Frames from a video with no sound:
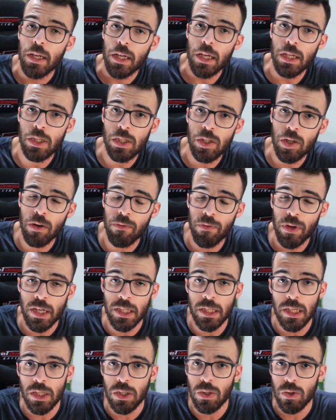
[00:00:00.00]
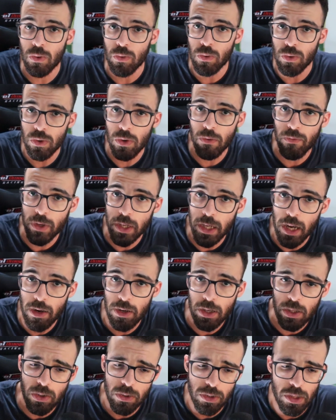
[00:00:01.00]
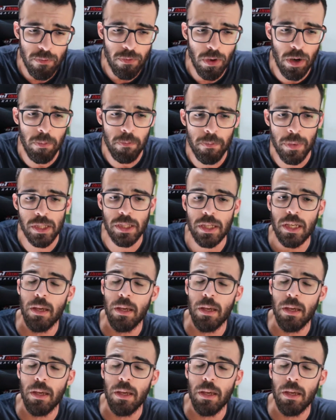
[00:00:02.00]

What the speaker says: can serve as a sort of character development,